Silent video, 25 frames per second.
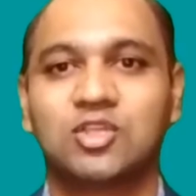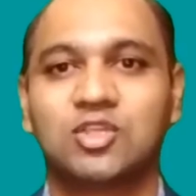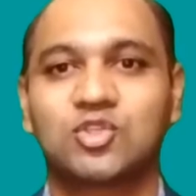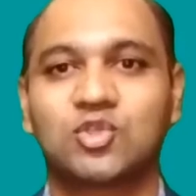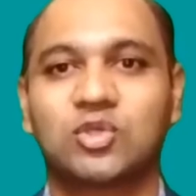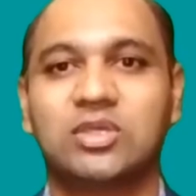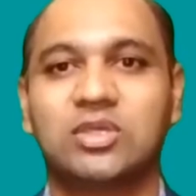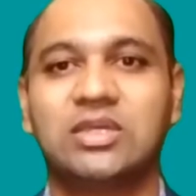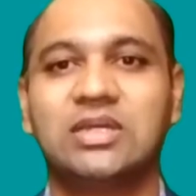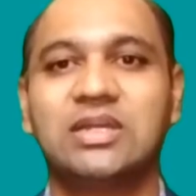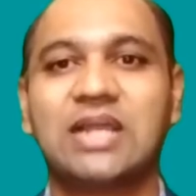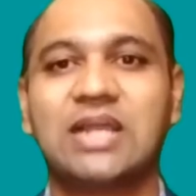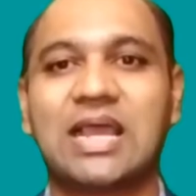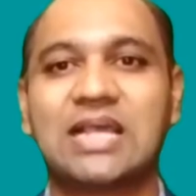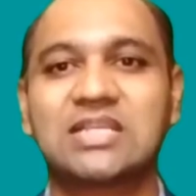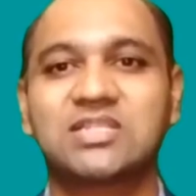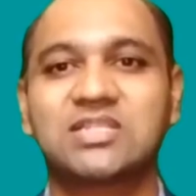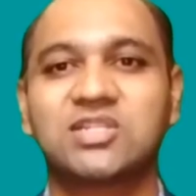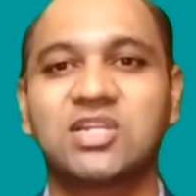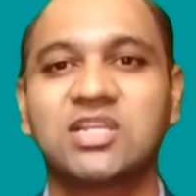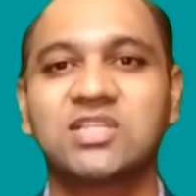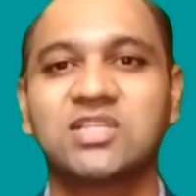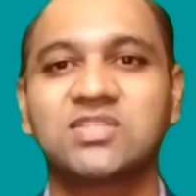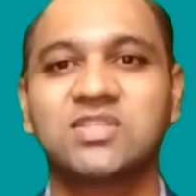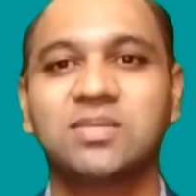So here
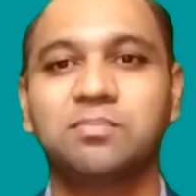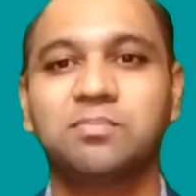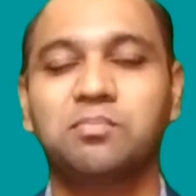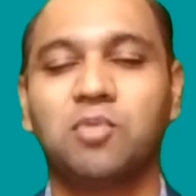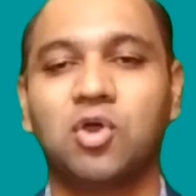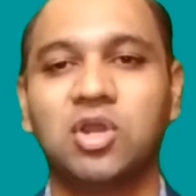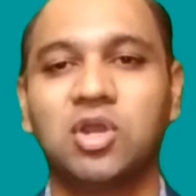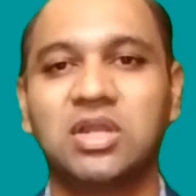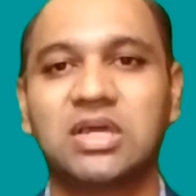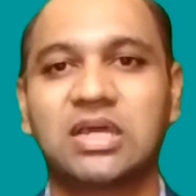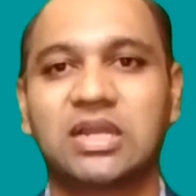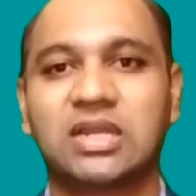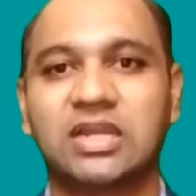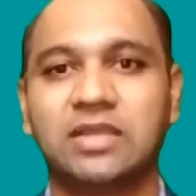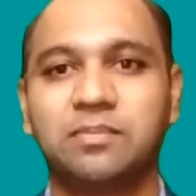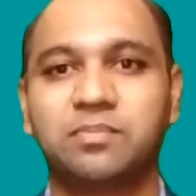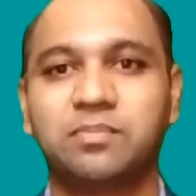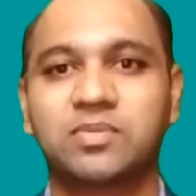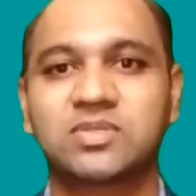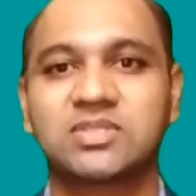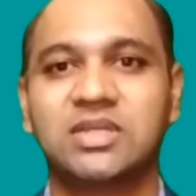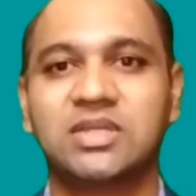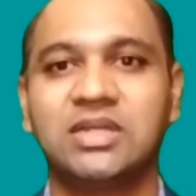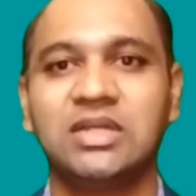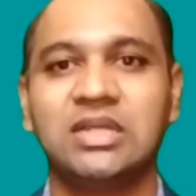asterisk symbol
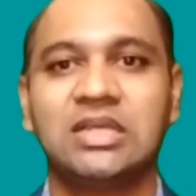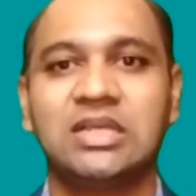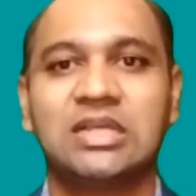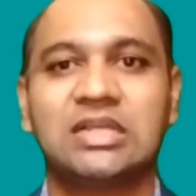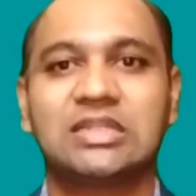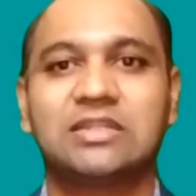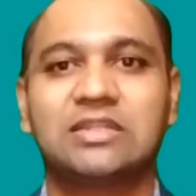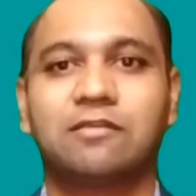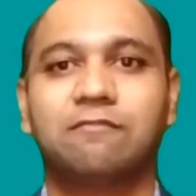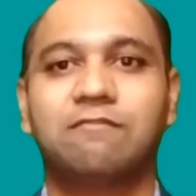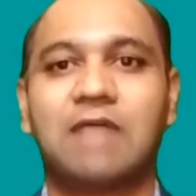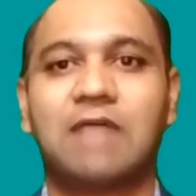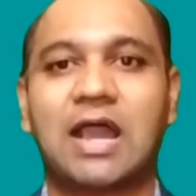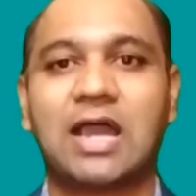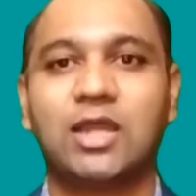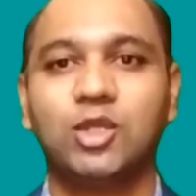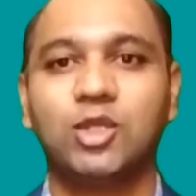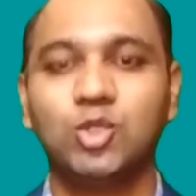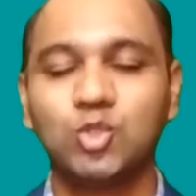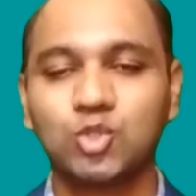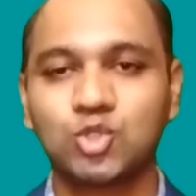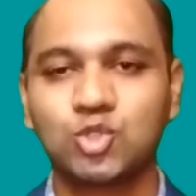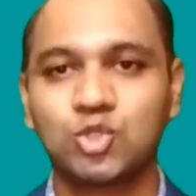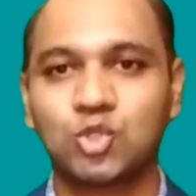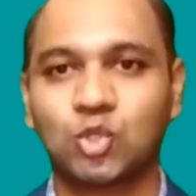represent the
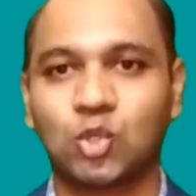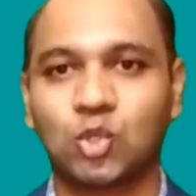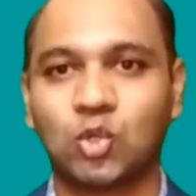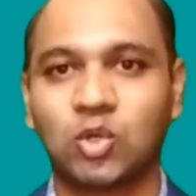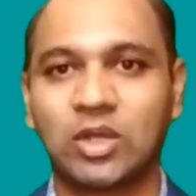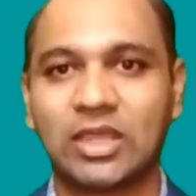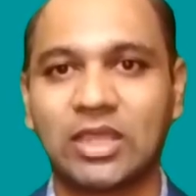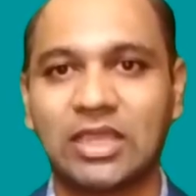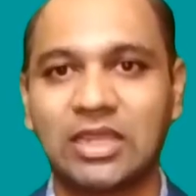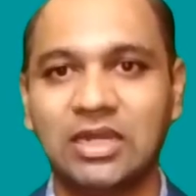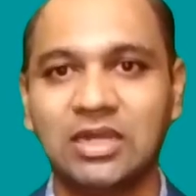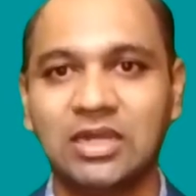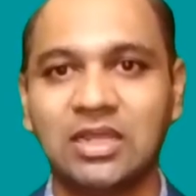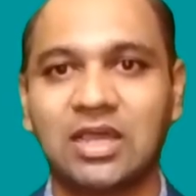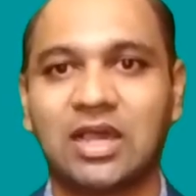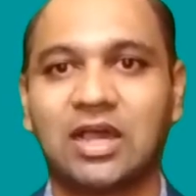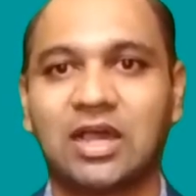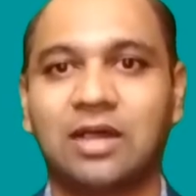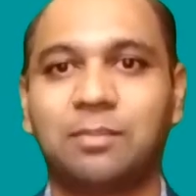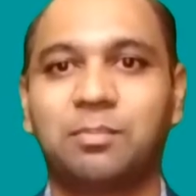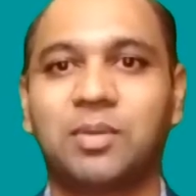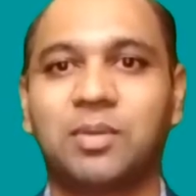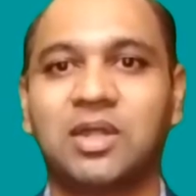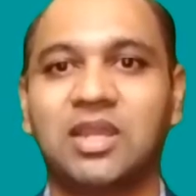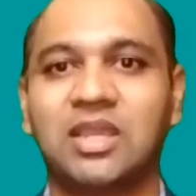value stored in
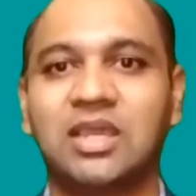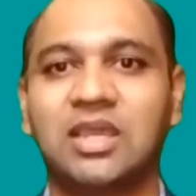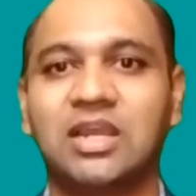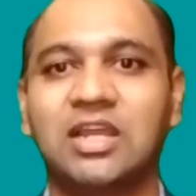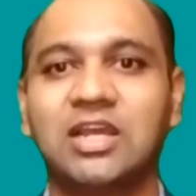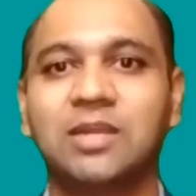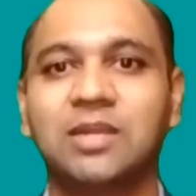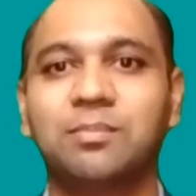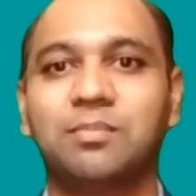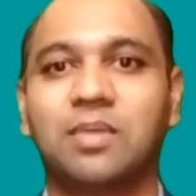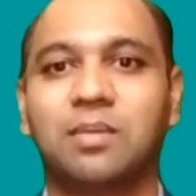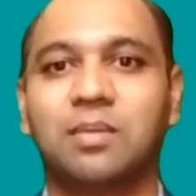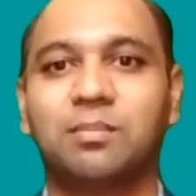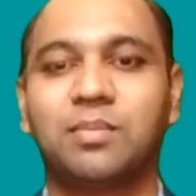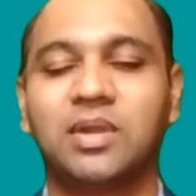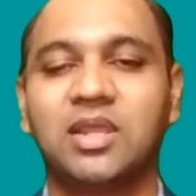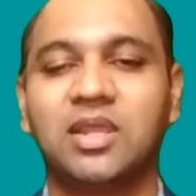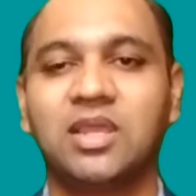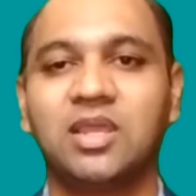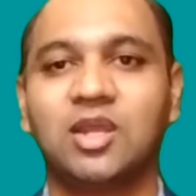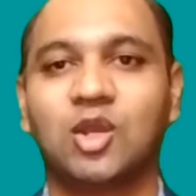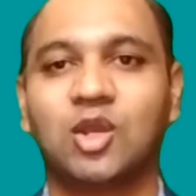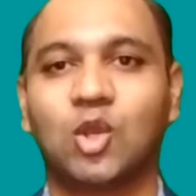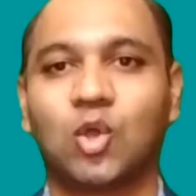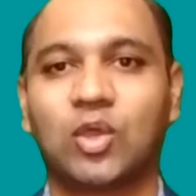a particular
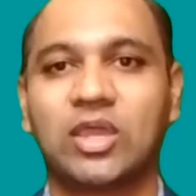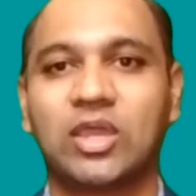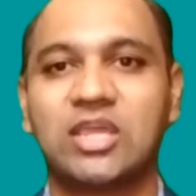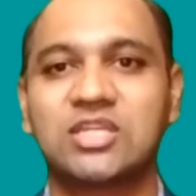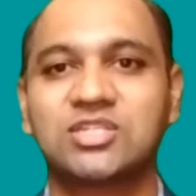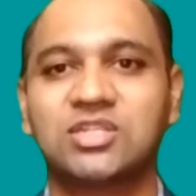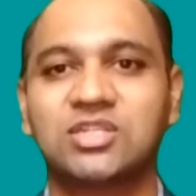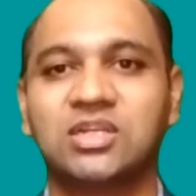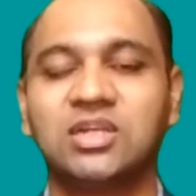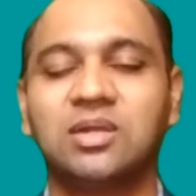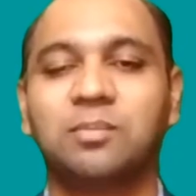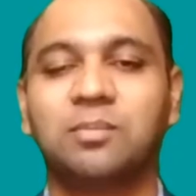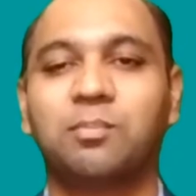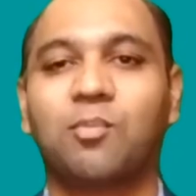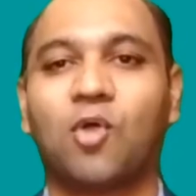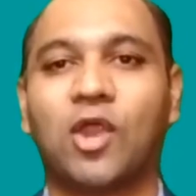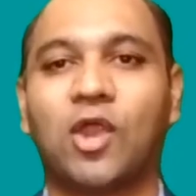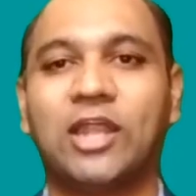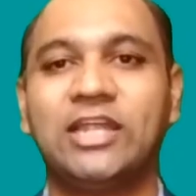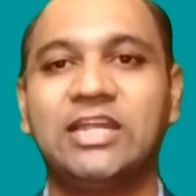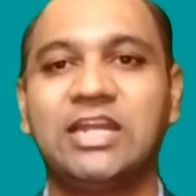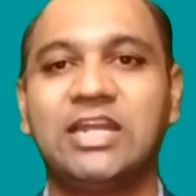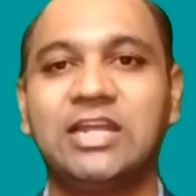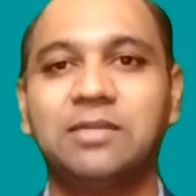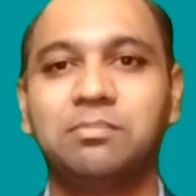memory location
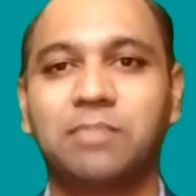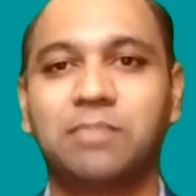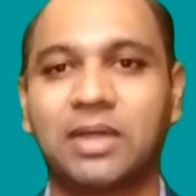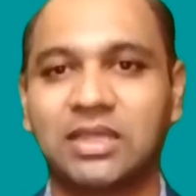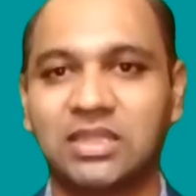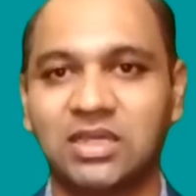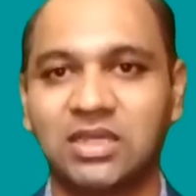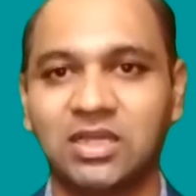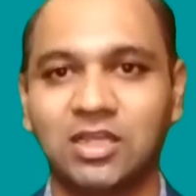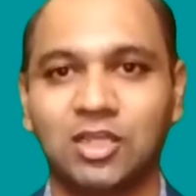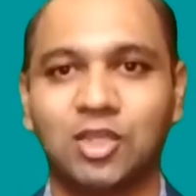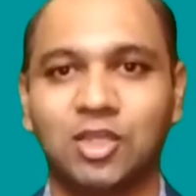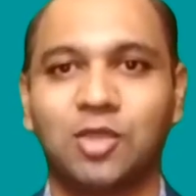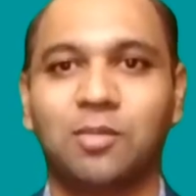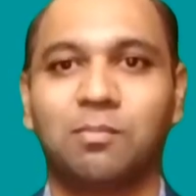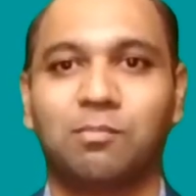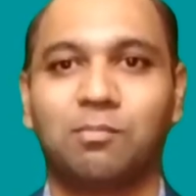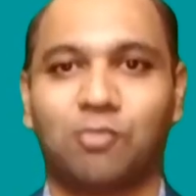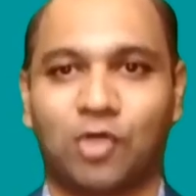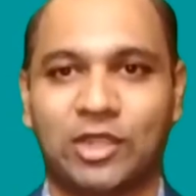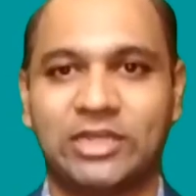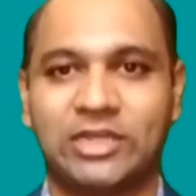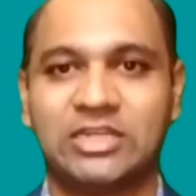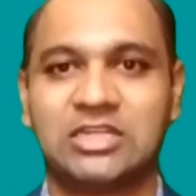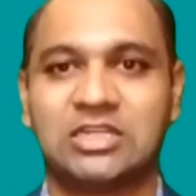pointed by the
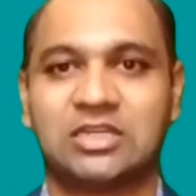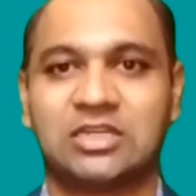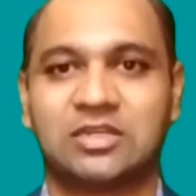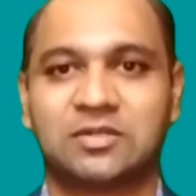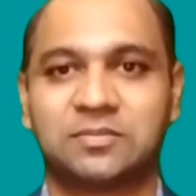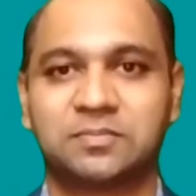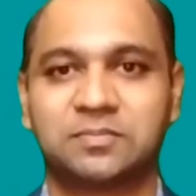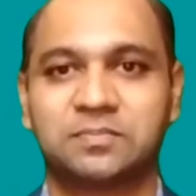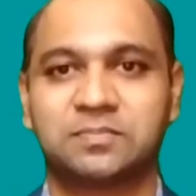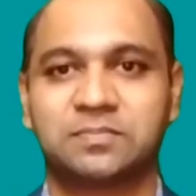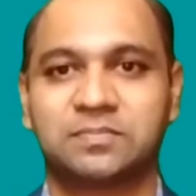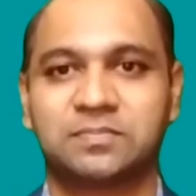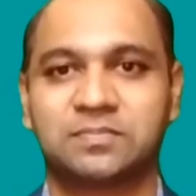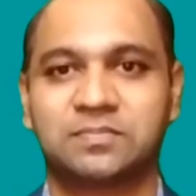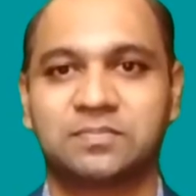pointer.